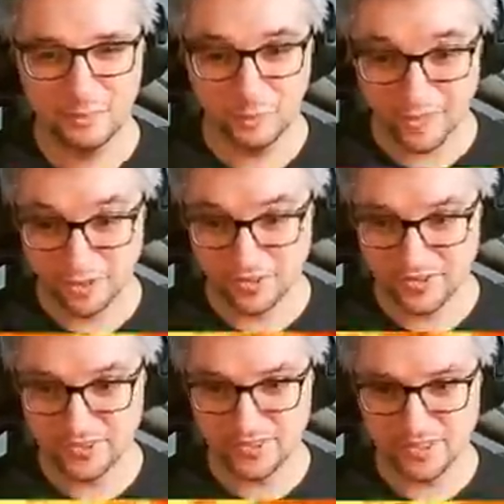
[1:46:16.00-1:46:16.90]
But we got
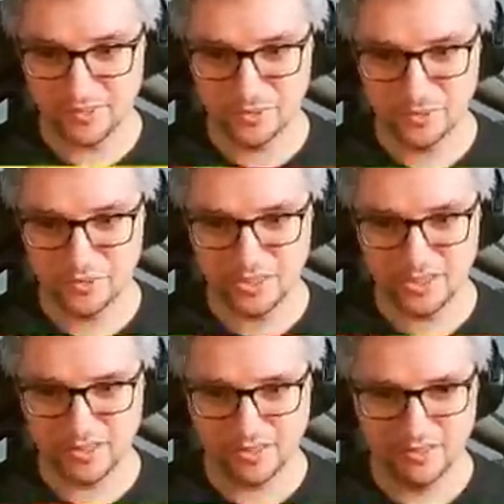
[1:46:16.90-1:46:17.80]
this down.
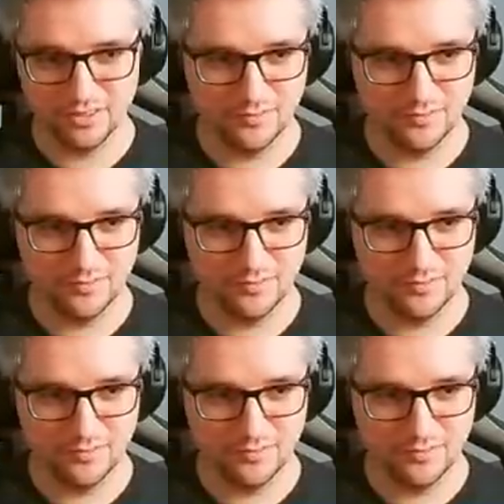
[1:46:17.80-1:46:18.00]
Holy hell.